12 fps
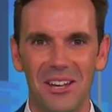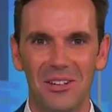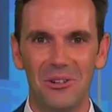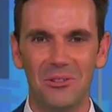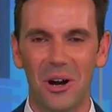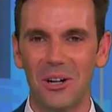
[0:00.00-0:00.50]

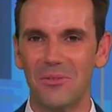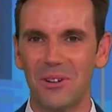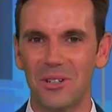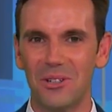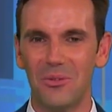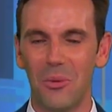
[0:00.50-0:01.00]
Utah
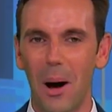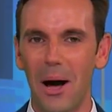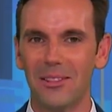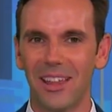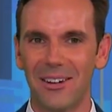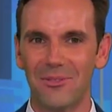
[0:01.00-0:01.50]
Division of
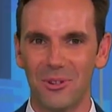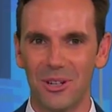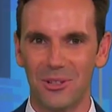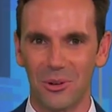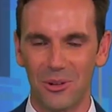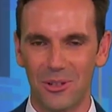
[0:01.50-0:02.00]
Wildlife
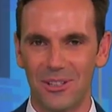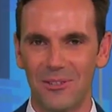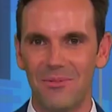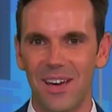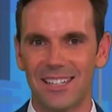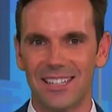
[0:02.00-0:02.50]
Resources
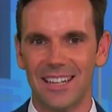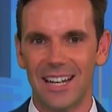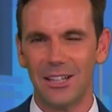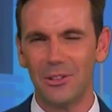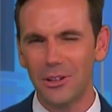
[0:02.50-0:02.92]
investigated,